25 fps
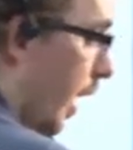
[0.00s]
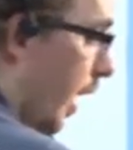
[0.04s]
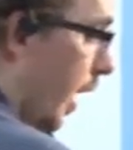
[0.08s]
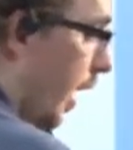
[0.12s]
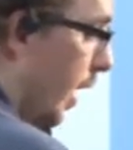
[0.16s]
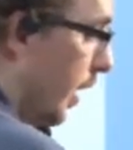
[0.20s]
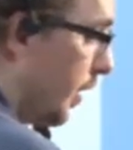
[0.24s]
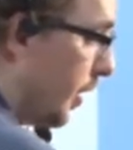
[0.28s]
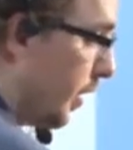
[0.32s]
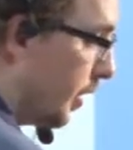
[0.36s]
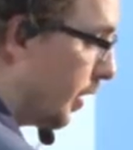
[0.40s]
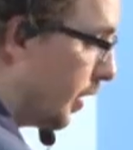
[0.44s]

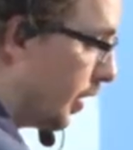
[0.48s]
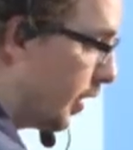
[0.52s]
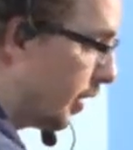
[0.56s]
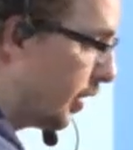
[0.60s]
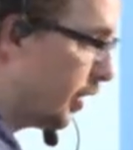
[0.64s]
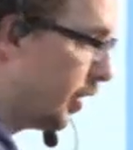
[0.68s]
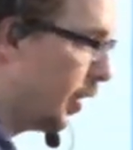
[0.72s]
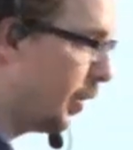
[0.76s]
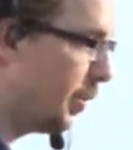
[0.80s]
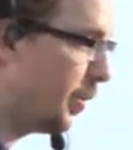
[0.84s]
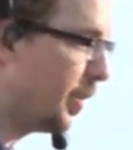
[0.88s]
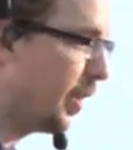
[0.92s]
uh, just
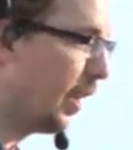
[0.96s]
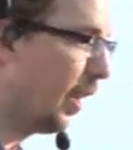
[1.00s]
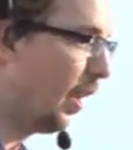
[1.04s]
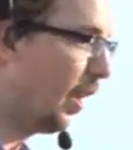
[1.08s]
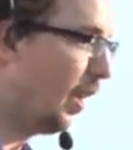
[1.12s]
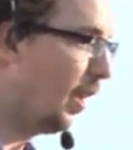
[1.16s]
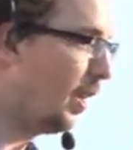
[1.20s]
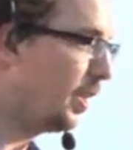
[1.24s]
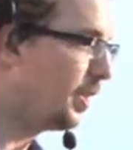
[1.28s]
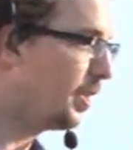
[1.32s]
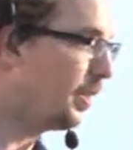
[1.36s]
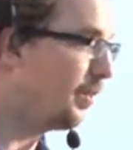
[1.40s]
due to
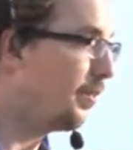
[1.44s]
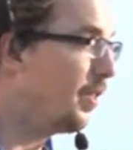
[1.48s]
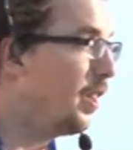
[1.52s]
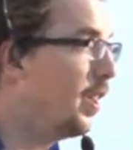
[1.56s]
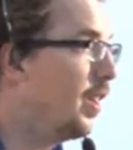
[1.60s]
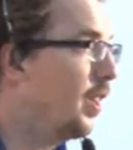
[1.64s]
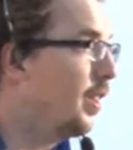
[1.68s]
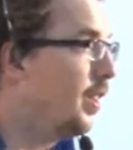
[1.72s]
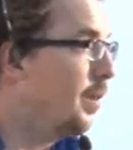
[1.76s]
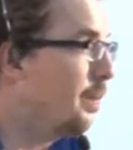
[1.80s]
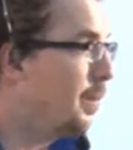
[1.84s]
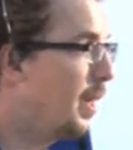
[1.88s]
loss of
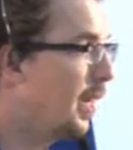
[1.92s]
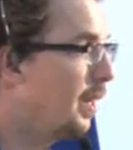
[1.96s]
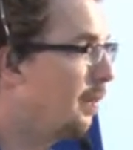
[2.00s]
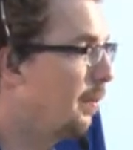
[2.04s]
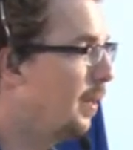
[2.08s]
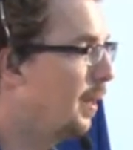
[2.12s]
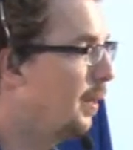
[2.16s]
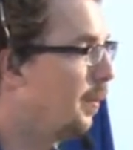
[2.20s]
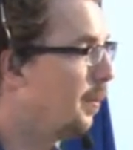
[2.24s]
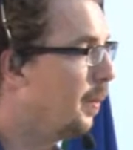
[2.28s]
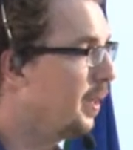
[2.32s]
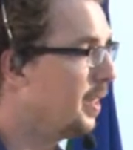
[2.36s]
the, the
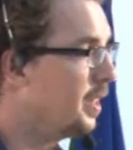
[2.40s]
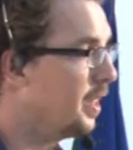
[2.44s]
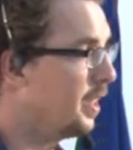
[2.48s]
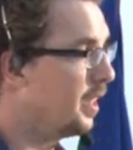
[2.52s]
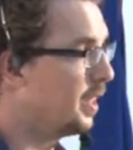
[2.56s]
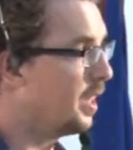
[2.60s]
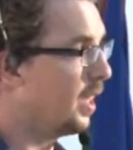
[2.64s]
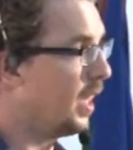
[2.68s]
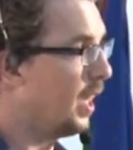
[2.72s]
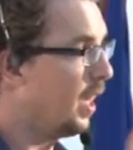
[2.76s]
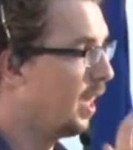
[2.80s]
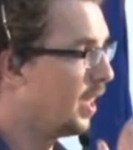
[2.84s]
pigment, which
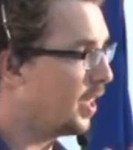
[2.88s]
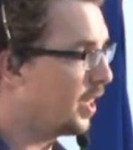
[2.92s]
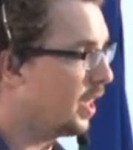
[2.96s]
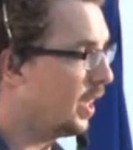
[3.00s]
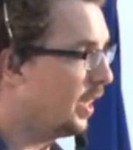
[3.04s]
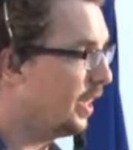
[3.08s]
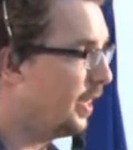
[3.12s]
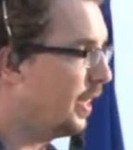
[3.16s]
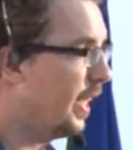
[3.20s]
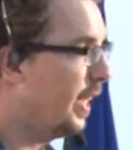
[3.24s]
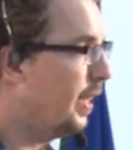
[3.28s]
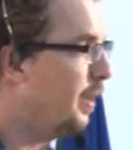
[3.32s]
is
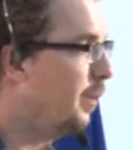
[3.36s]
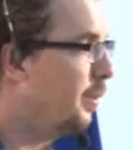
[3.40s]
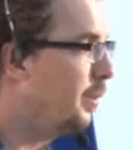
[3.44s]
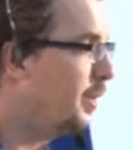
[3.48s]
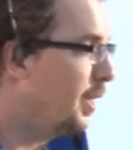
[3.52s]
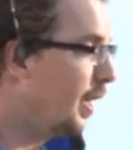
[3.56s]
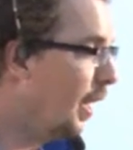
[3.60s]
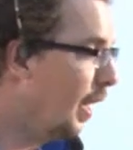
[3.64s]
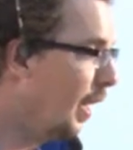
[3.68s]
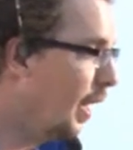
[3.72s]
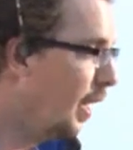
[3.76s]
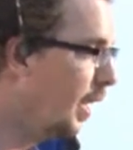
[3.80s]
largely
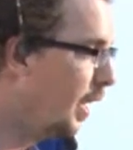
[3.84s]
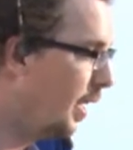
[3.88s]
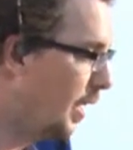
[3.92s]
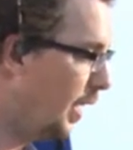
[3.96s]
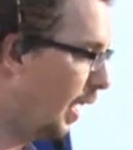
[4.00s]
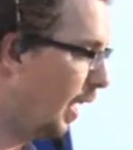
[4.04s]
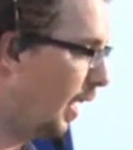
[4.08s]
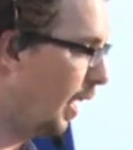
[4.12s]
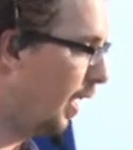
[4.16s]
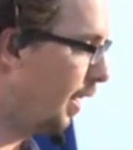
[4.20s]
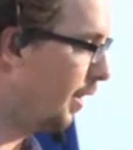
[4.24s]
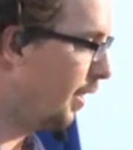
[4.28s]
down to
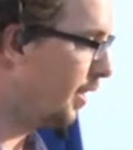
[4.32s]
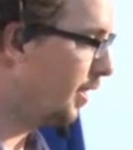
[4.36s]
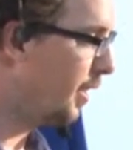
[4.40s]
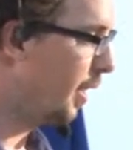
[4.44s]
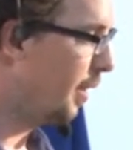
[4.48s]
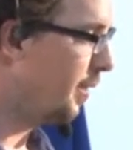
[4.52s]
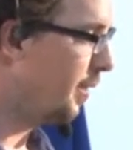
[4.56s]
uh, the